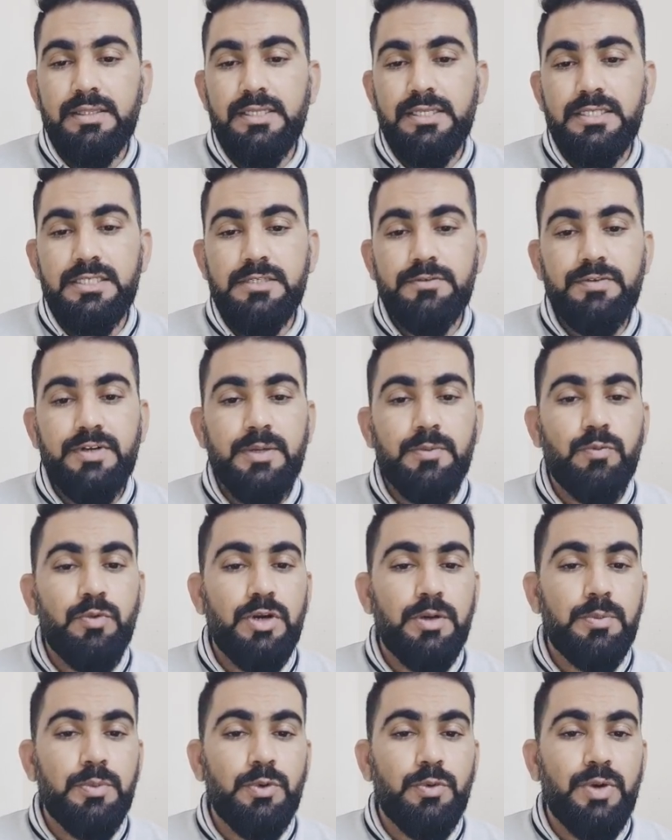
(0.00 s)
This
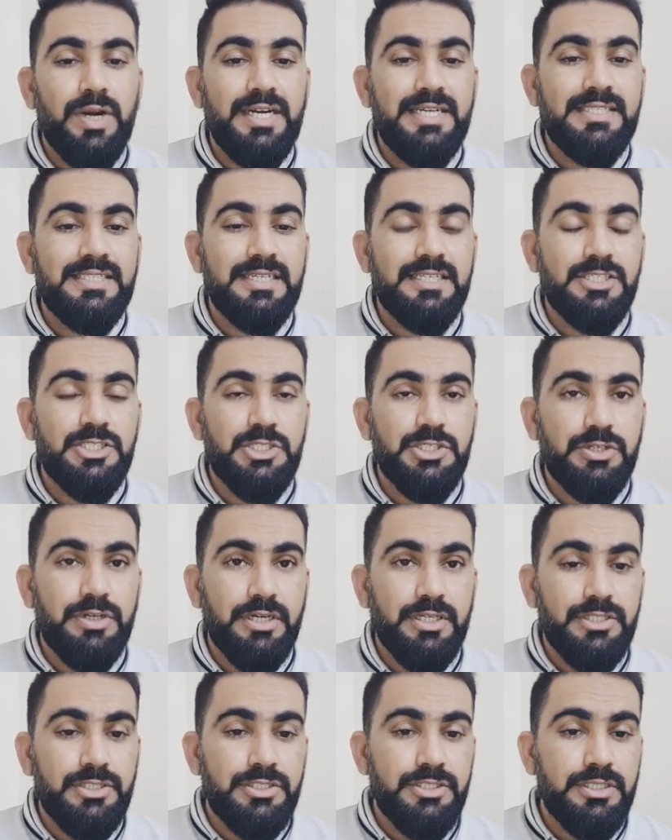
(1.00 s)
framework provides a
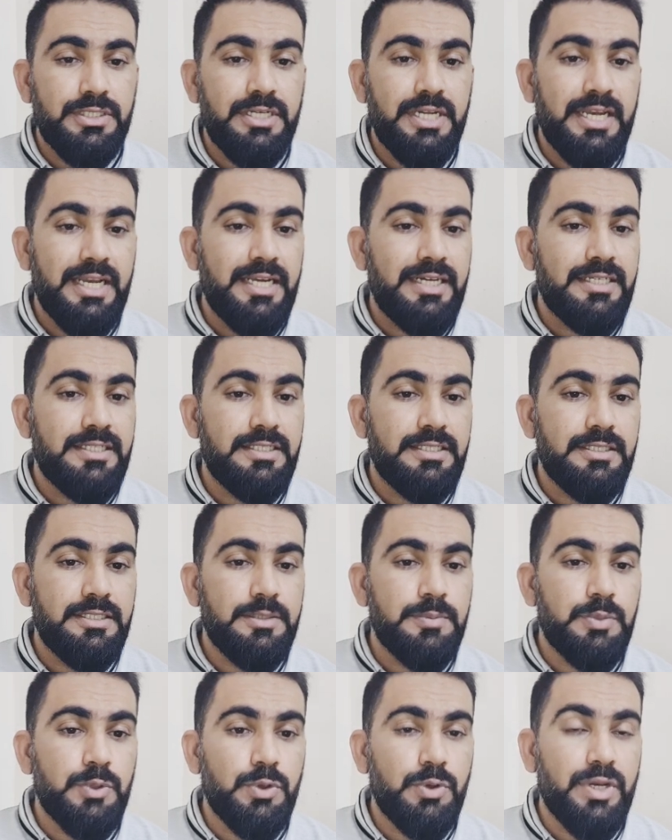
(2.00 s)
structured and
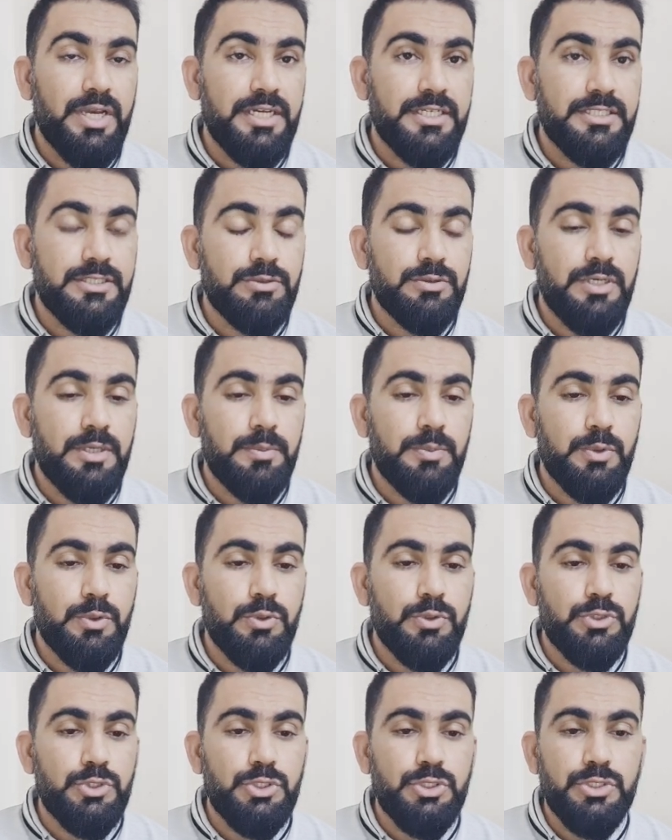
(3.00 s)
proactive
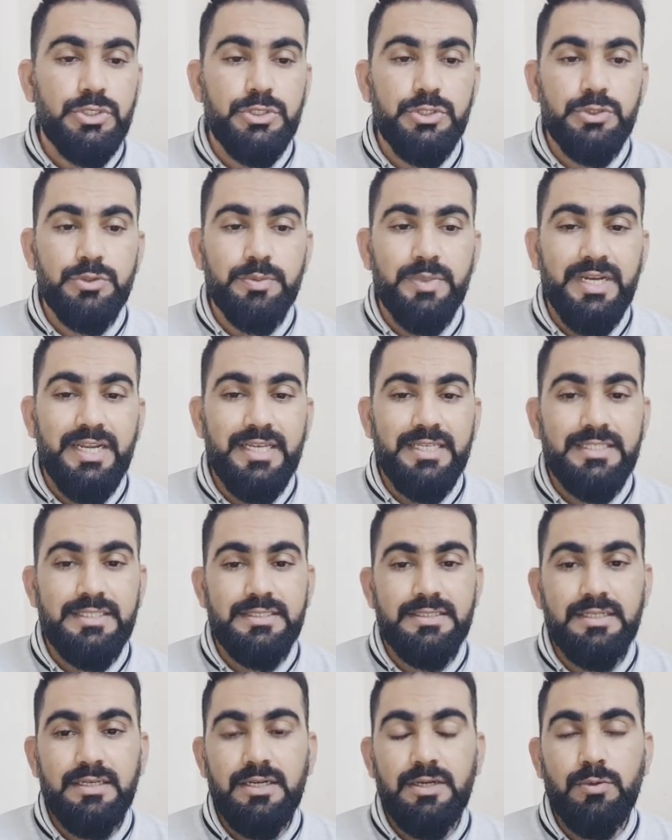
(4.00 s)
approach to manage
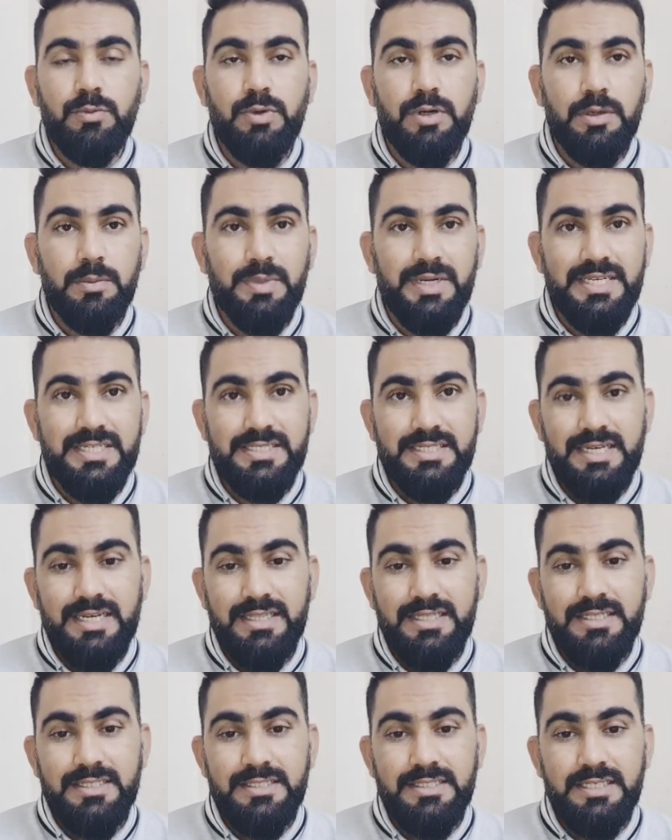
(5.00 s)
the workplace
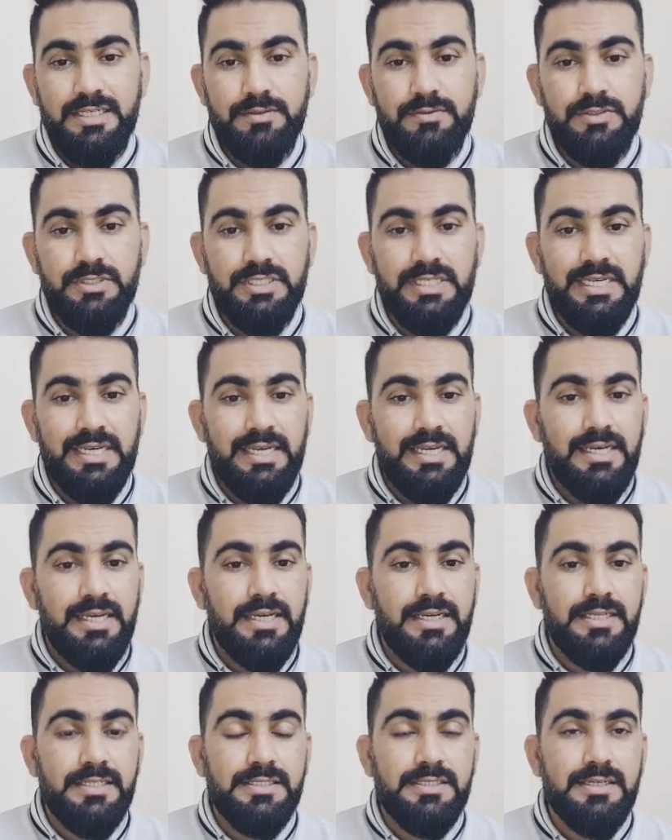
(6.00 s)
health and safety.
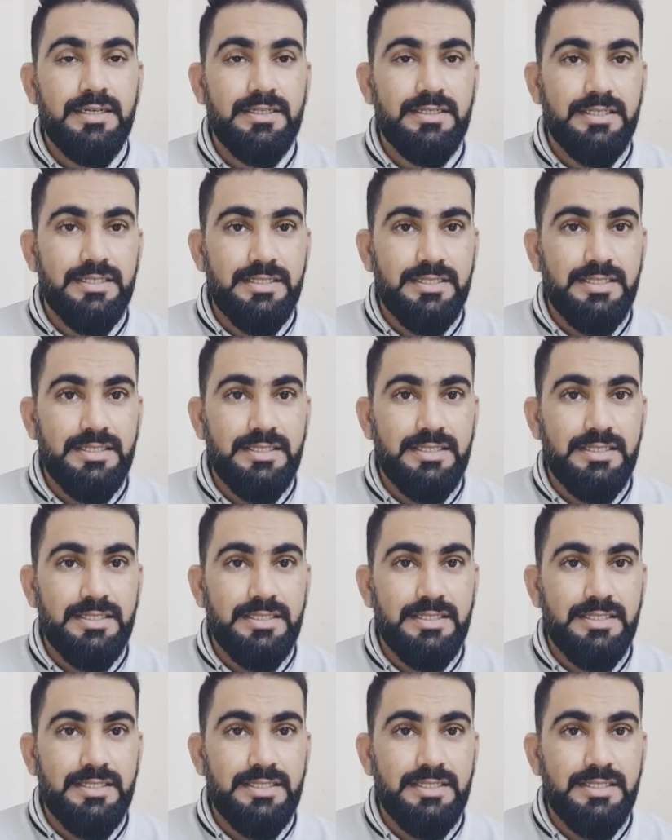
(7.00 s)
It is not a